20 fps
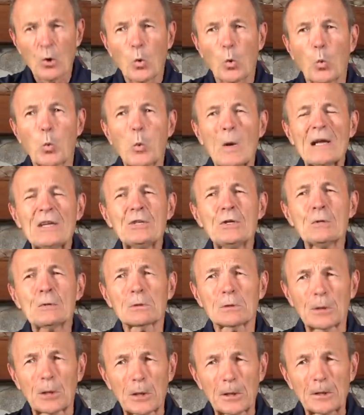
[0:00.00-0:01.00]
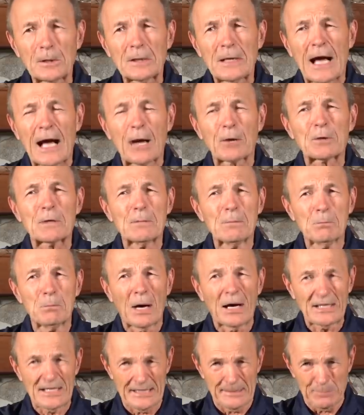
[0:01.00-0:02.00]
When you learn how to
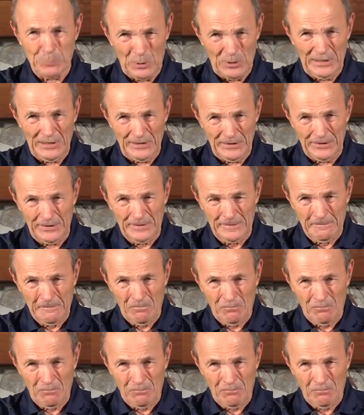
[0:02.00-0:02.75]
buddy breathe,